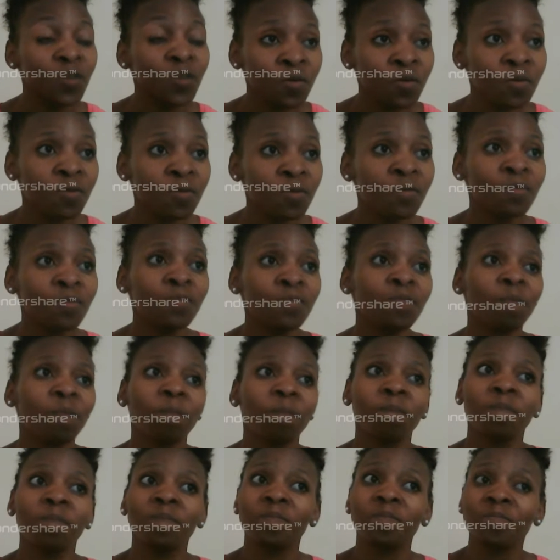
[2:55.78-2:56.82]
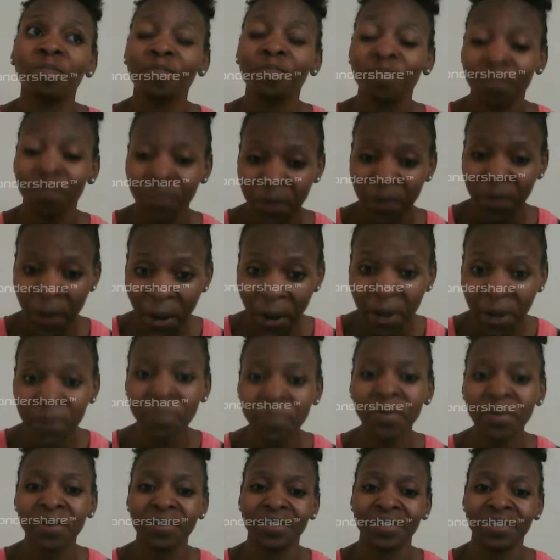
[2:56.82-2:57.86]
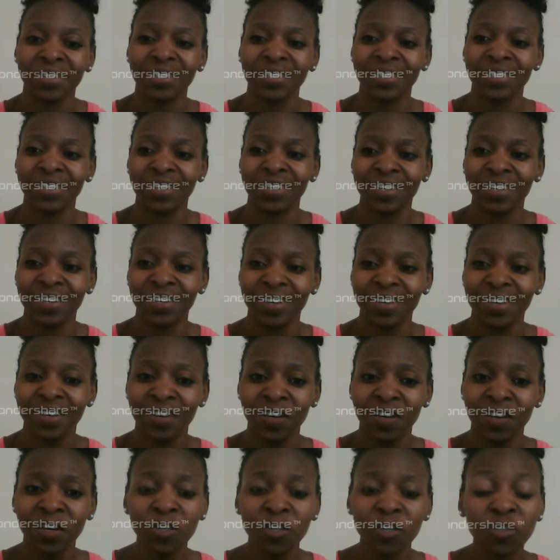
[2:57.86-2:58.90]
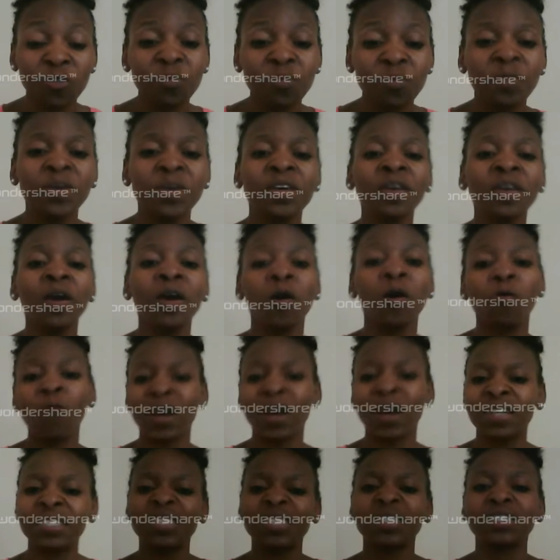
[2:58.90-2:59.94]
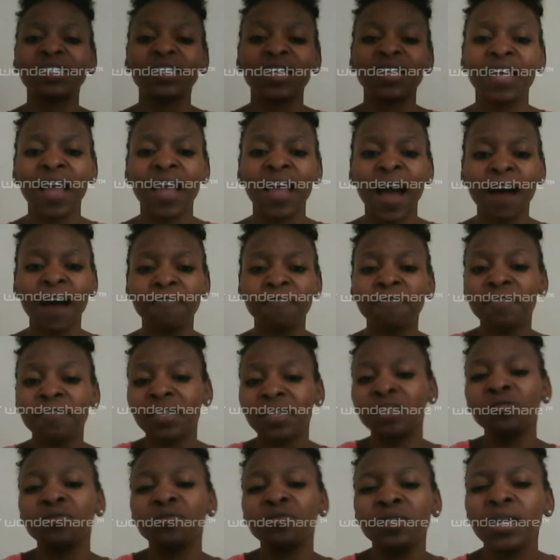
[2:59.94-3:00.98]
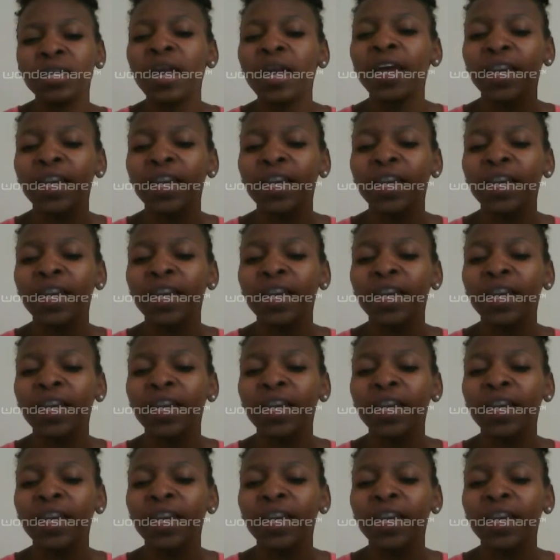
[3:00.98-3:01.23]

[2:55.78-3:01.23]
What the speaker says: you happened to me one Saturday afternoon